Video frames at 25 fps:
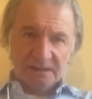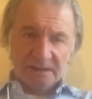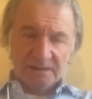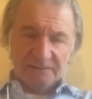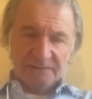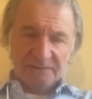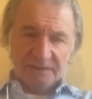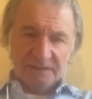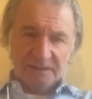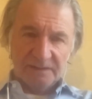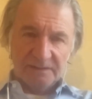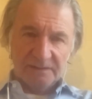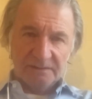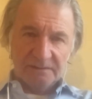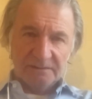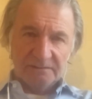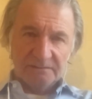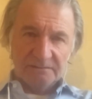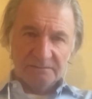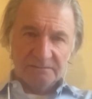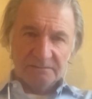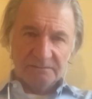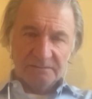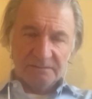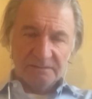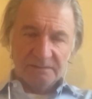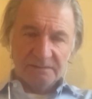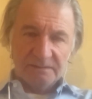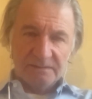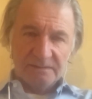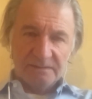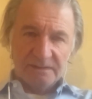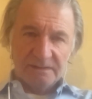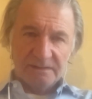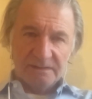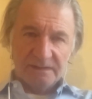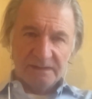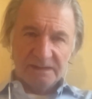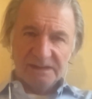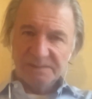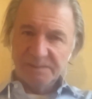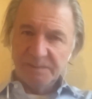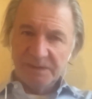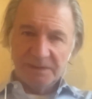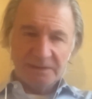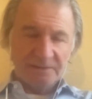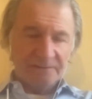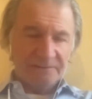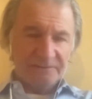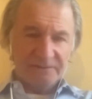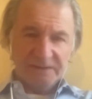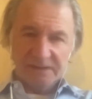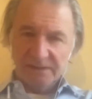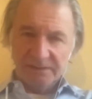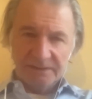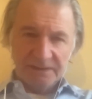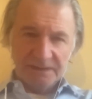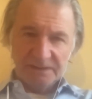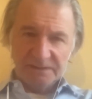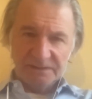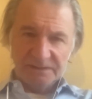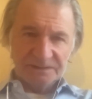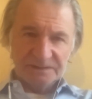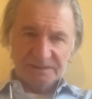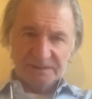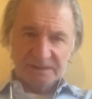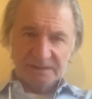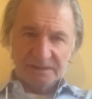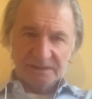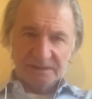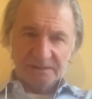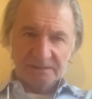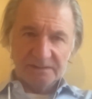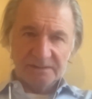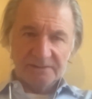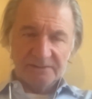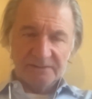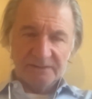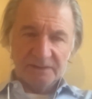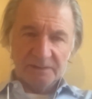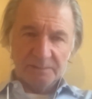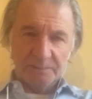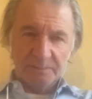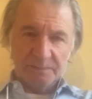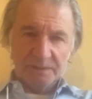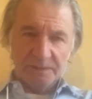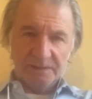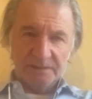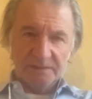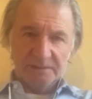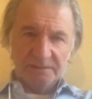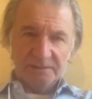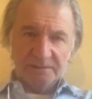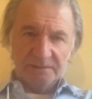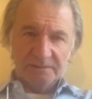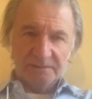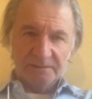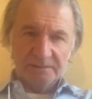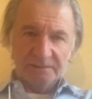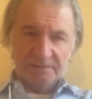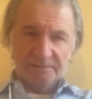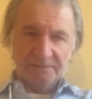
I think there has been a very interesting development